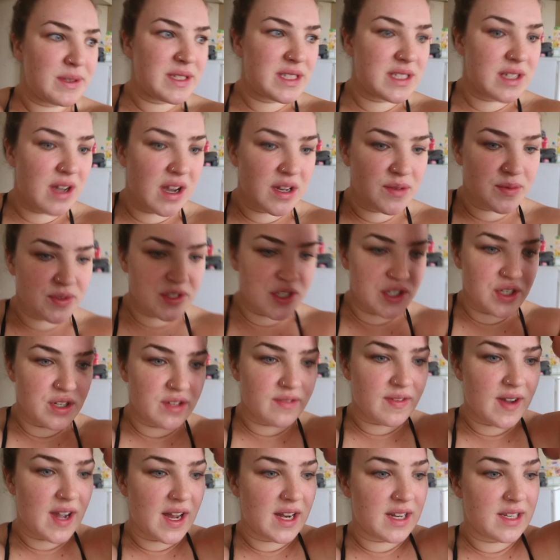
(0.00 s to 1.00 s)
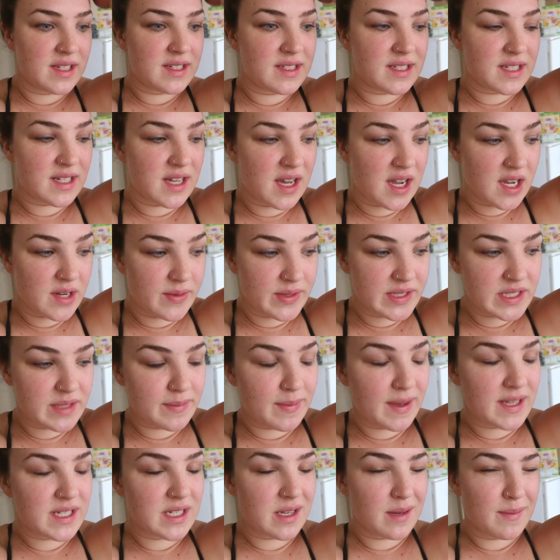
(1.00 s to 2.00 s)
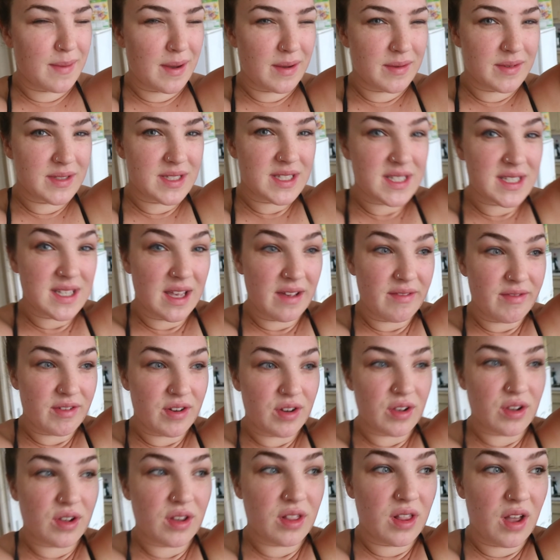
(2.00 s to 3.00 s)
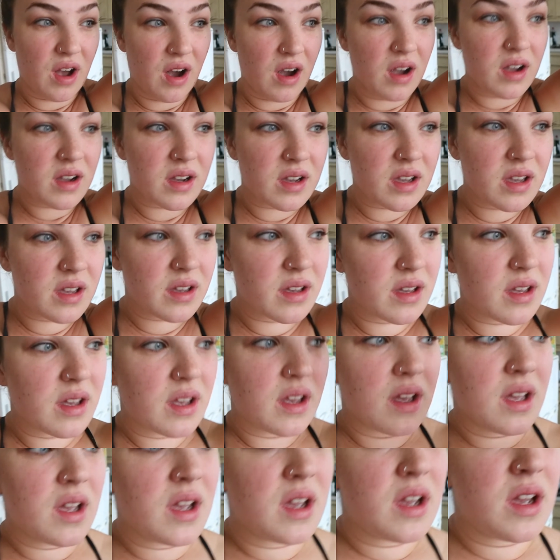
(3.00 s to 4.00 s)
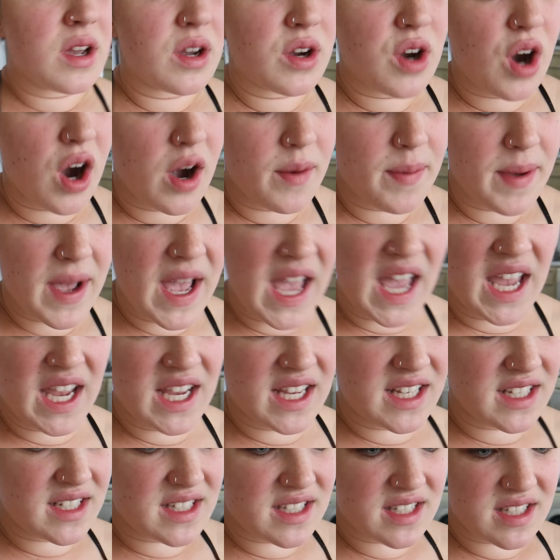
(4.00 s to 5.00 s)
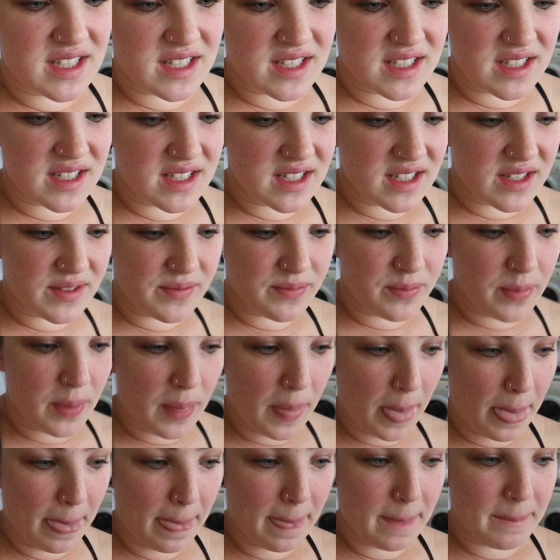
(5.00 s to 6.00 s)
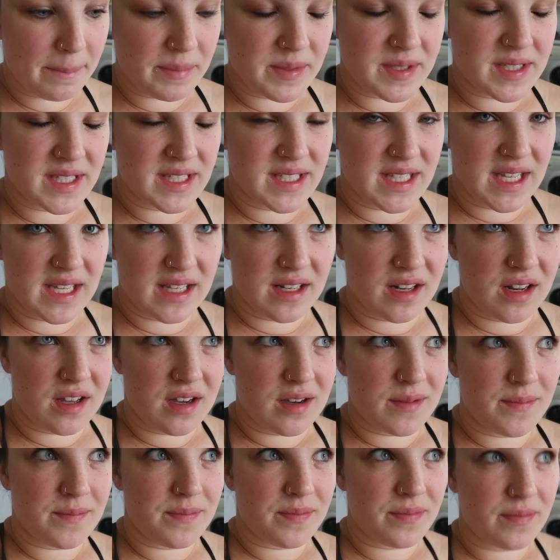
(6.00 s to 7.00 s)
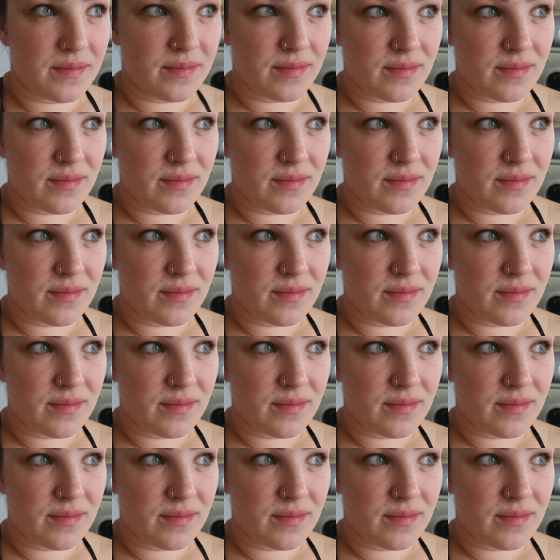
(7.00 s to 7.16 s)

we started watching Love Island, and I went to bed at about 7 o'clock, got up at 8 as I set an alarm,